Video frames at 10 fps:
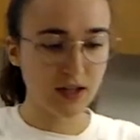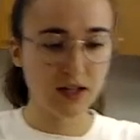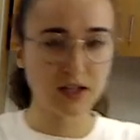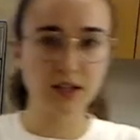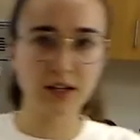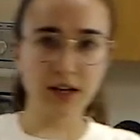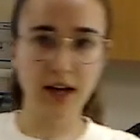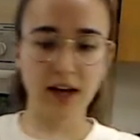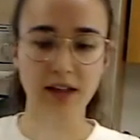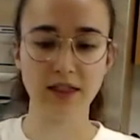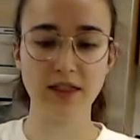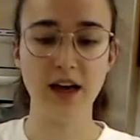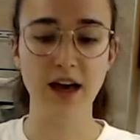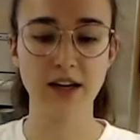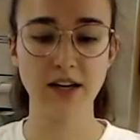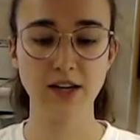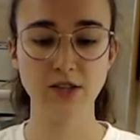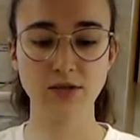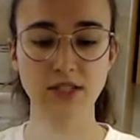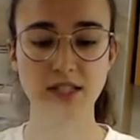look at that. Can
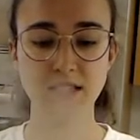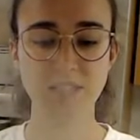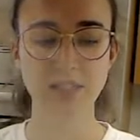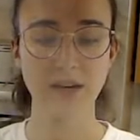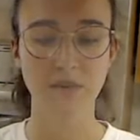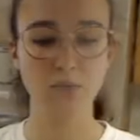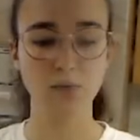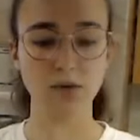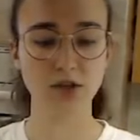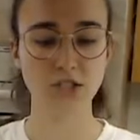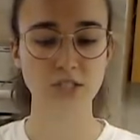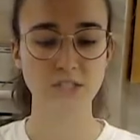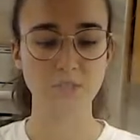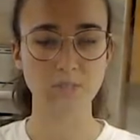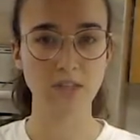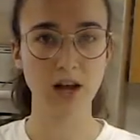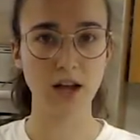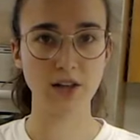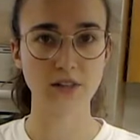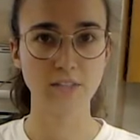you see how gorgeous those
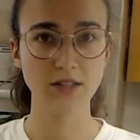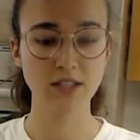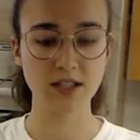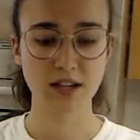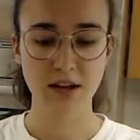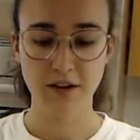colors?